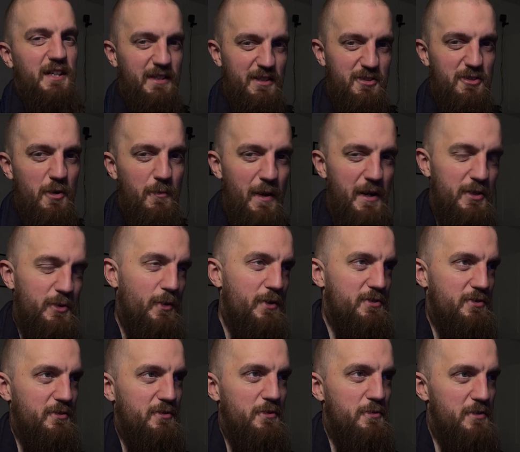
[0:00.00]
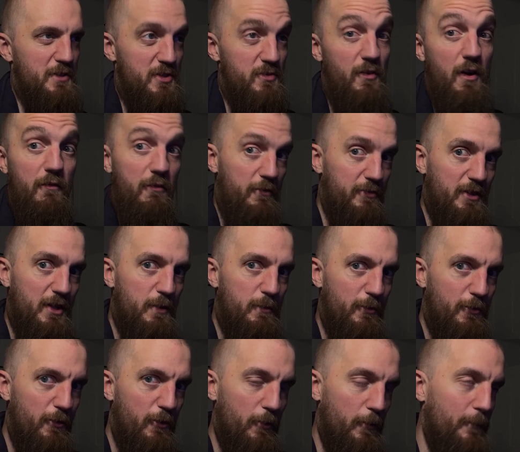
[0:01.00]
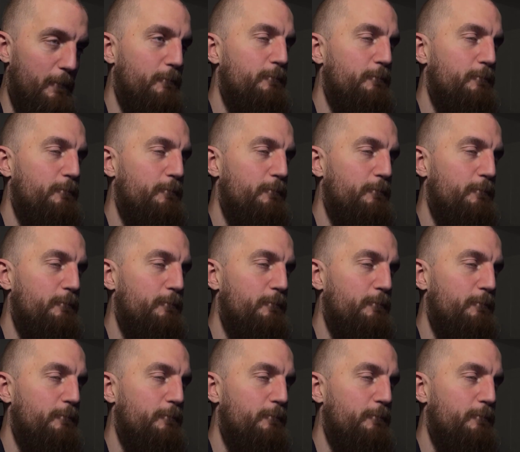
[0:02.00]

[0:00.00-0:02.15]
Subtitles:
Let's go back to H.265, I've done it before.